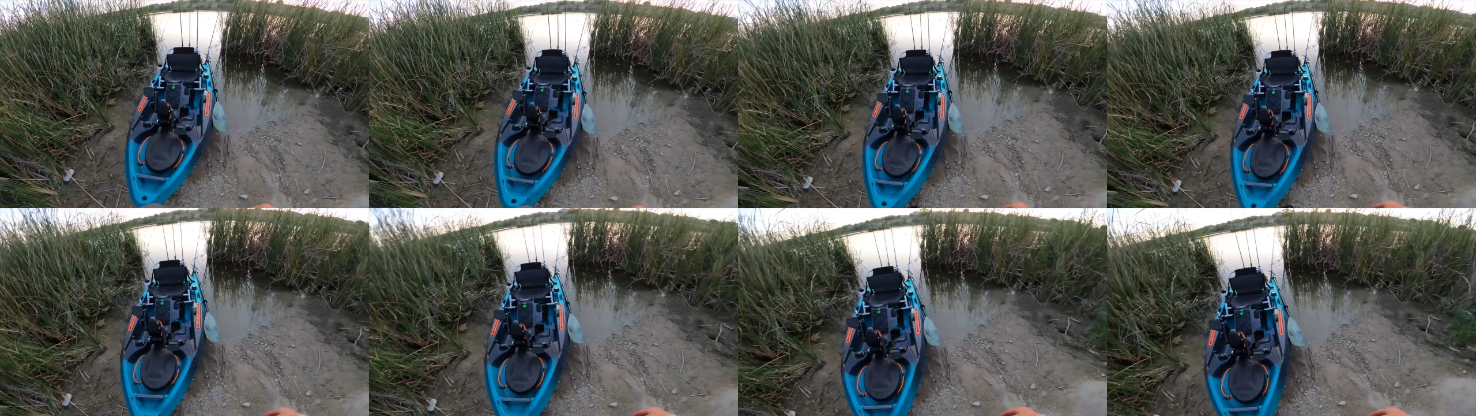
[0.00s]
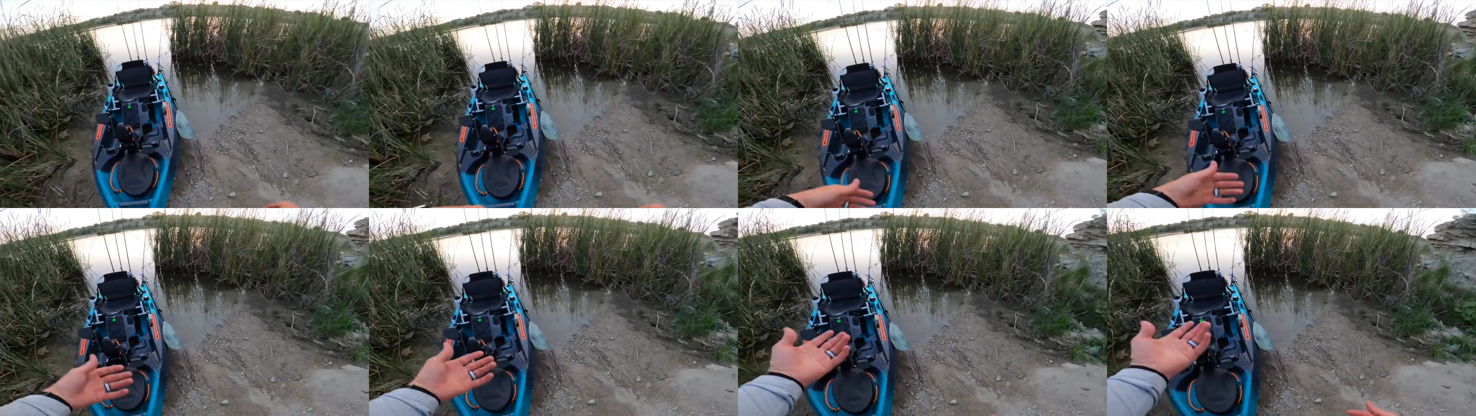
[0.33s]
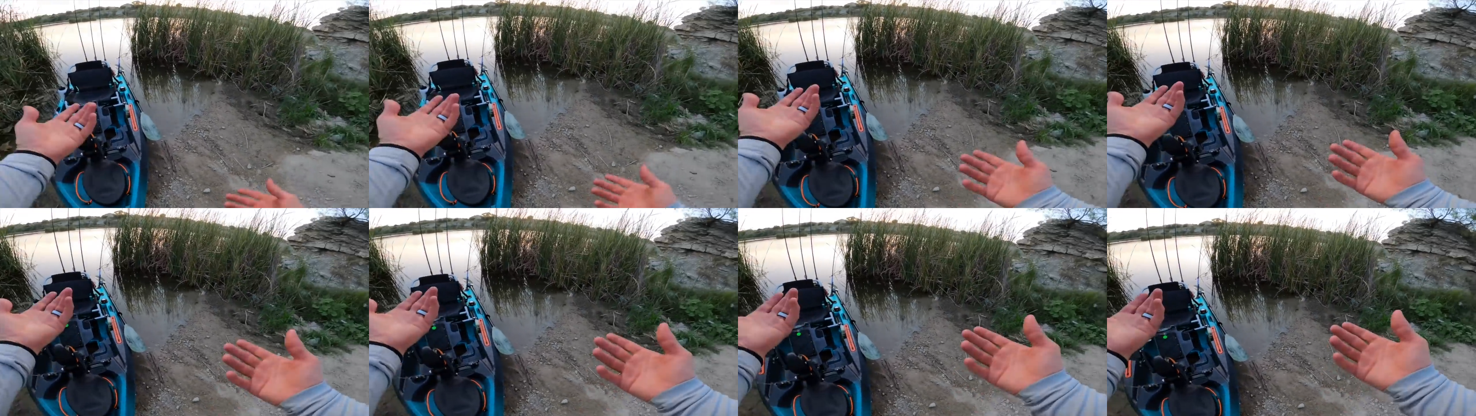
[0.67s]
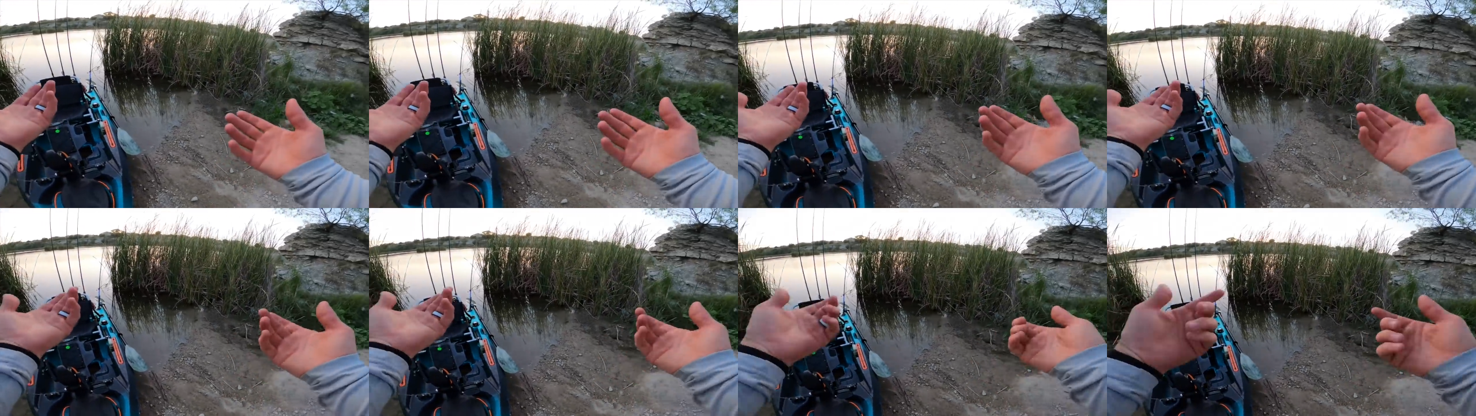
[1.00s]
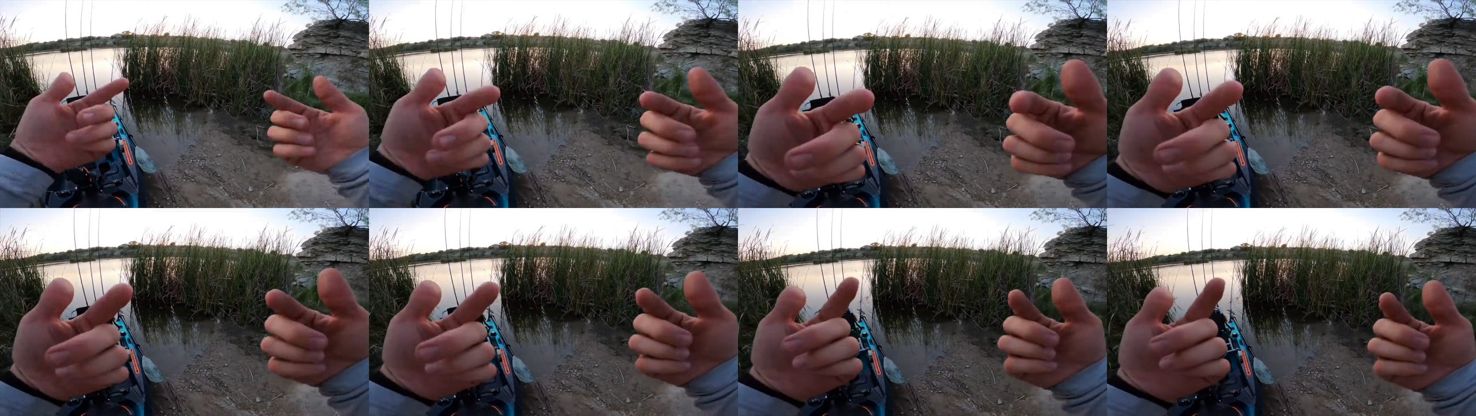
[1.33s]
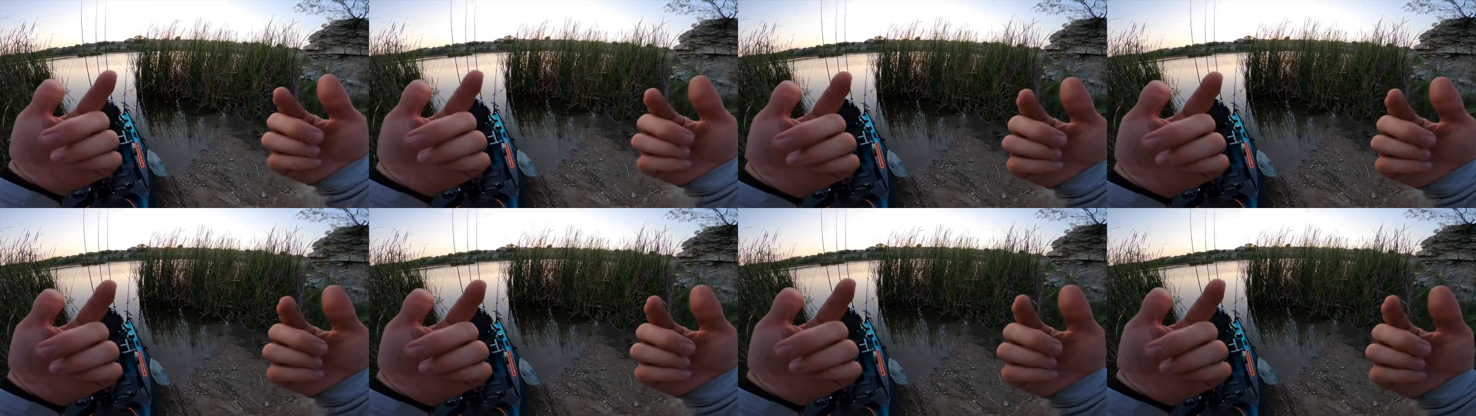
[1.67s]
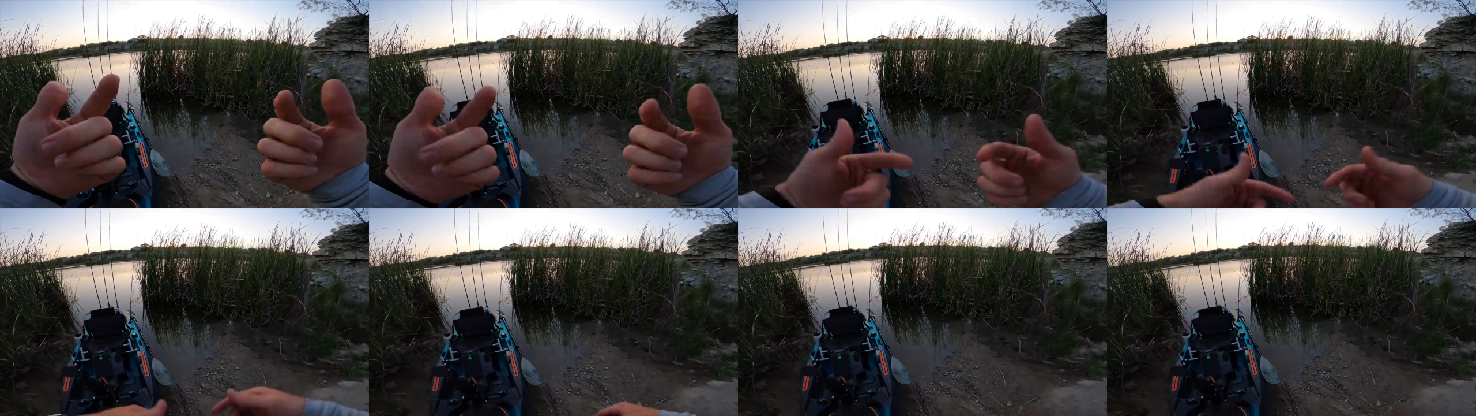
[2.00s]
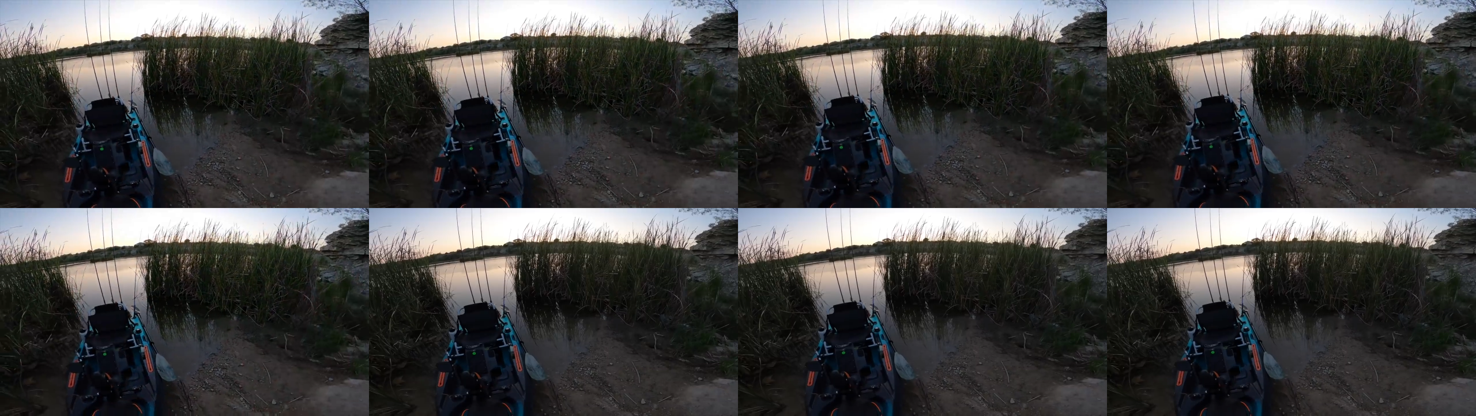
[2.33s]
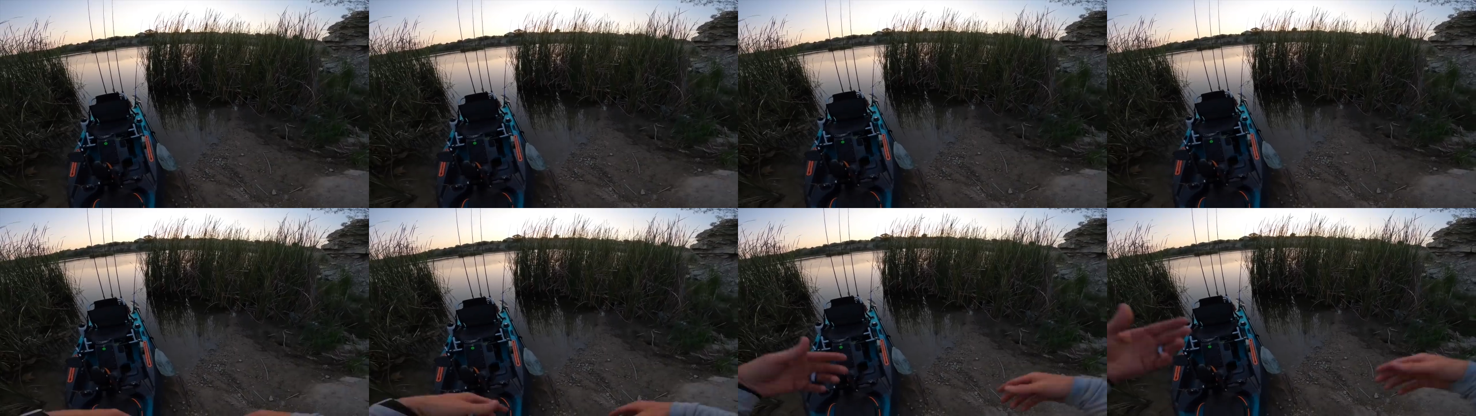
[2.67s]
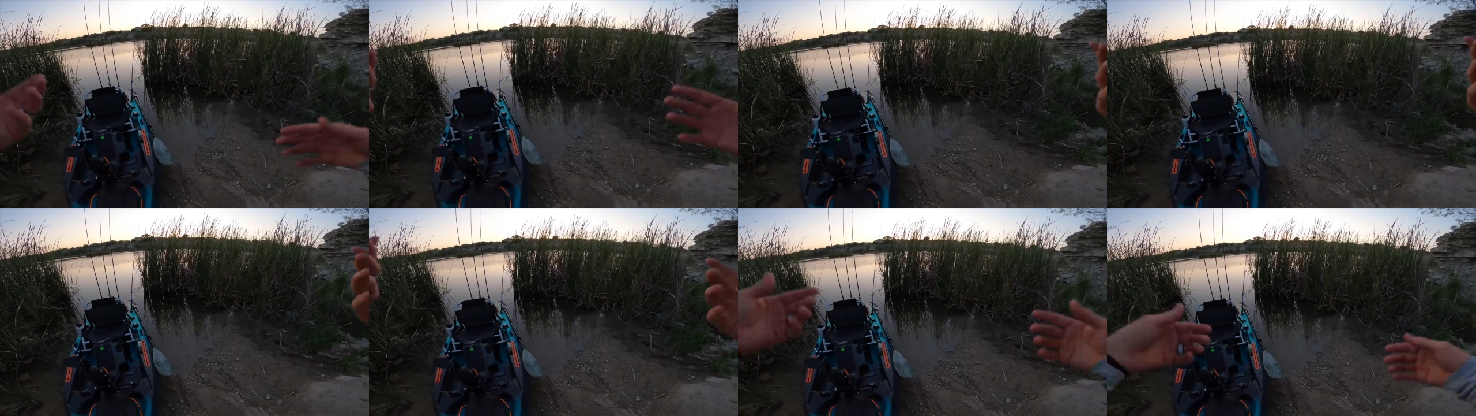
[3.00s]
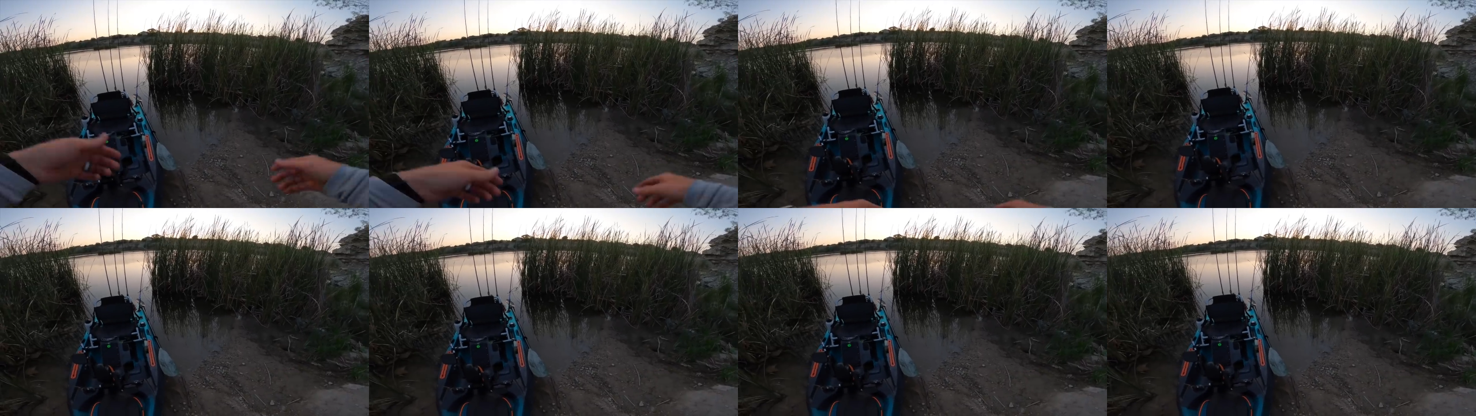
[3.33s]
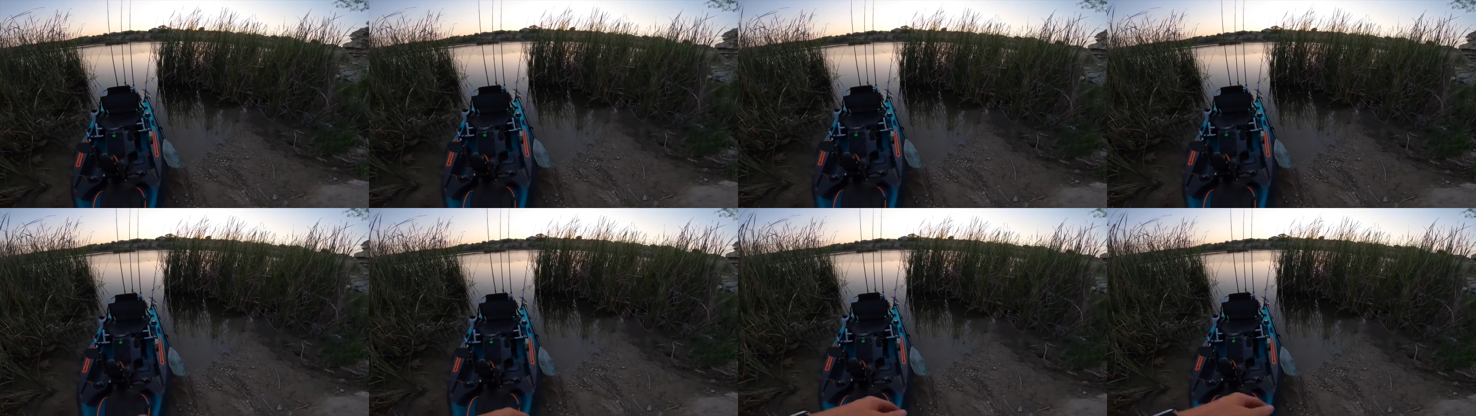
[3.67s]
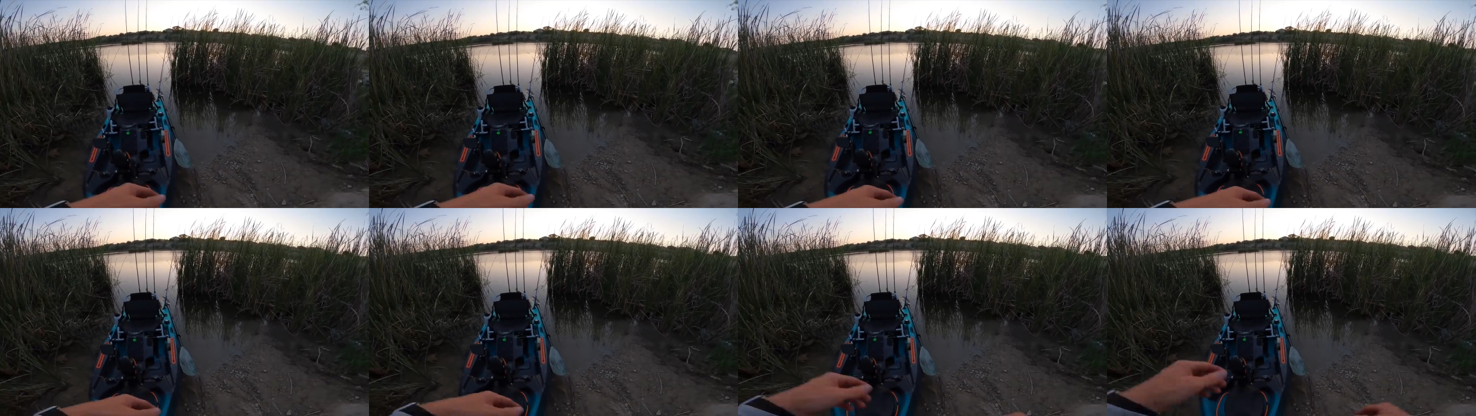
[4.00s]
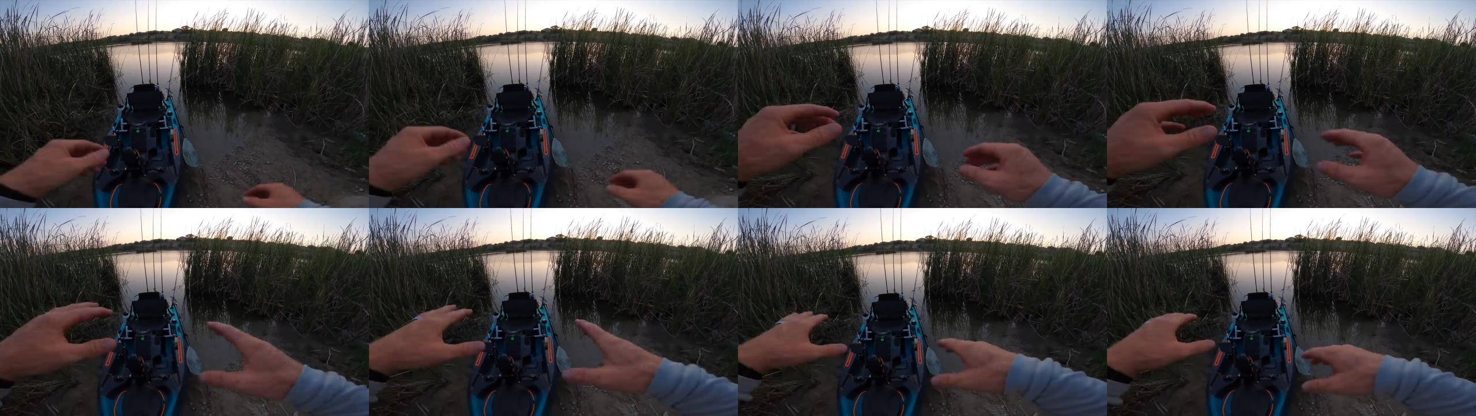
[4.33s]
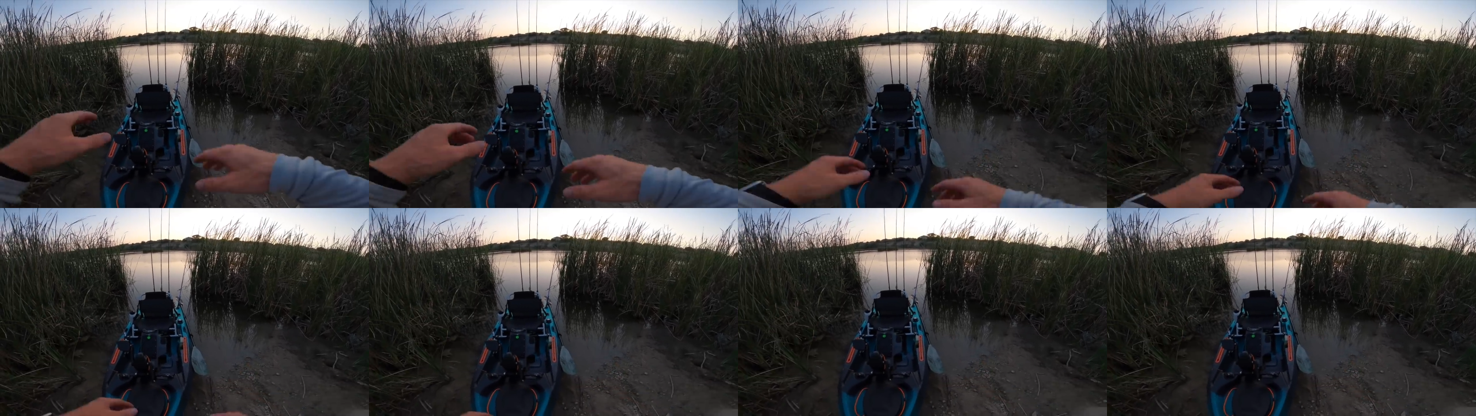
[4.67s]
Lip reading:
[unreadable: no face in view]